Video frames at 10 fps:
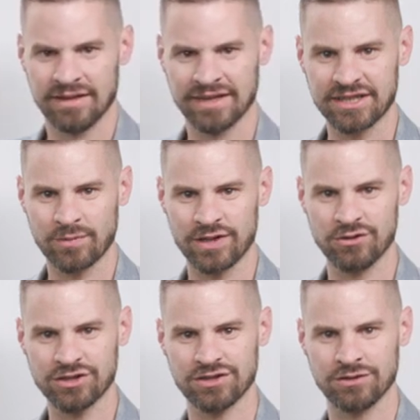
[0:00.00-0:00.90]
Next way that
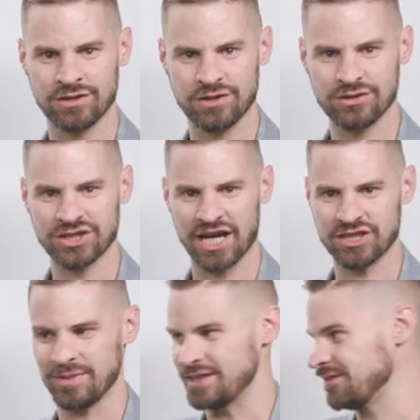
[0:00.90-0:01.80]
you can use
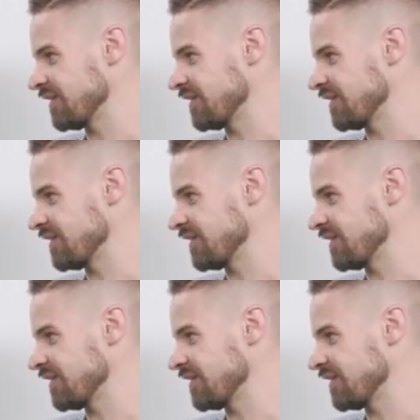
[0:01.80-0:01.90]
ChatGPT